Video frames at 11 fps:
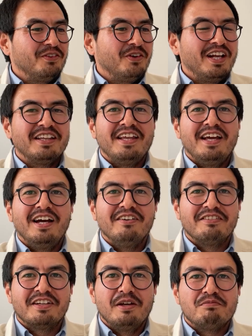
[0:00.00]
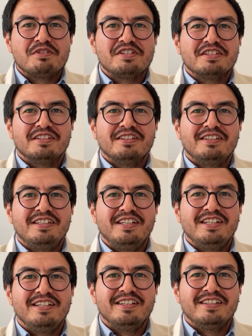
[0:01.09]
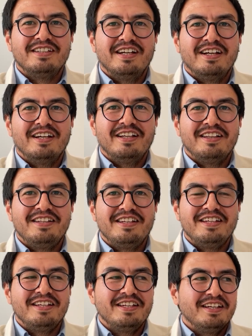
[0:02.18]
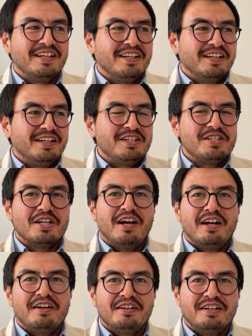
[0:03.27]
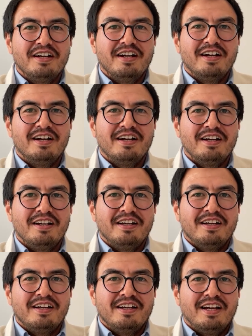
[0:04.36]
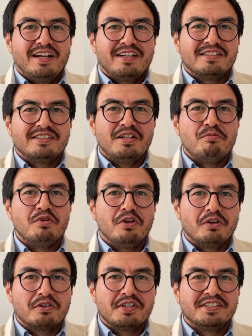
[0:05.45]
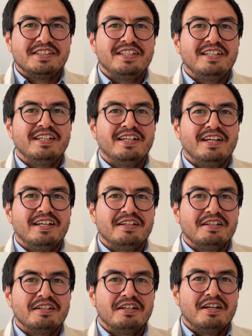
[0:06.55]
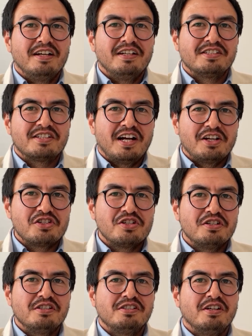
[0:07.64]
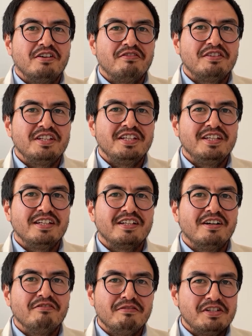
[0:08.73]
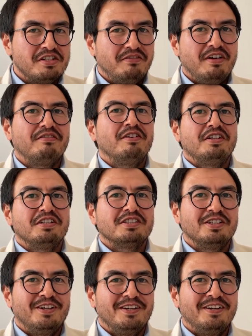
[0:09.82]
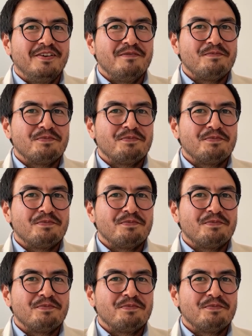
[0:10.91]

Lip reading: While they have kept the entire, I can say, bureaucracy and structures of the government of Afghanistan